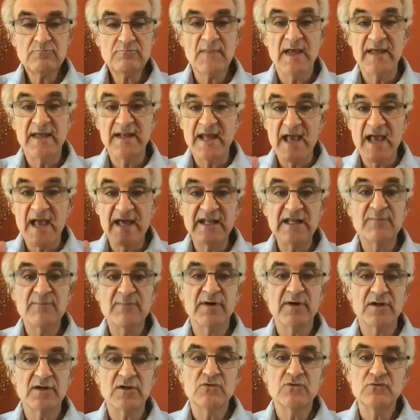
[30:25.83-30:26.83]
And
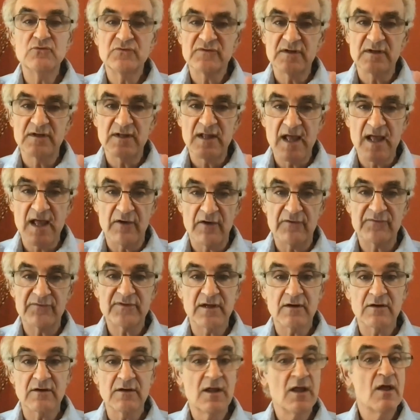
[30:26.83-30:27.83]
anybody who's in
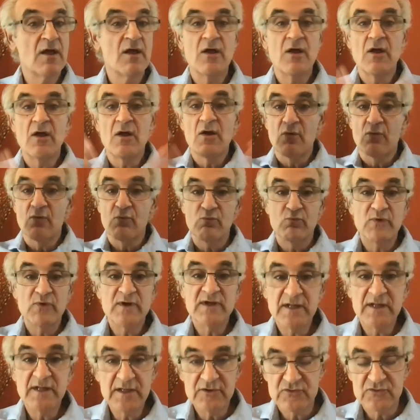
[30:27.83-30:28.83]
healthcare, we
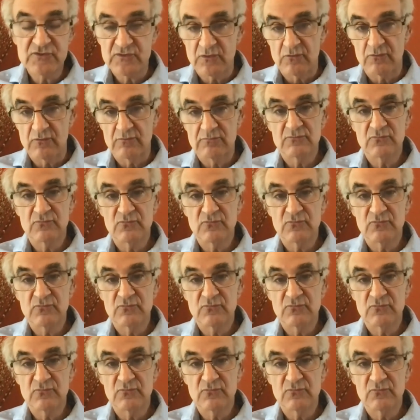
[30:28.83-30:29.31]
need you.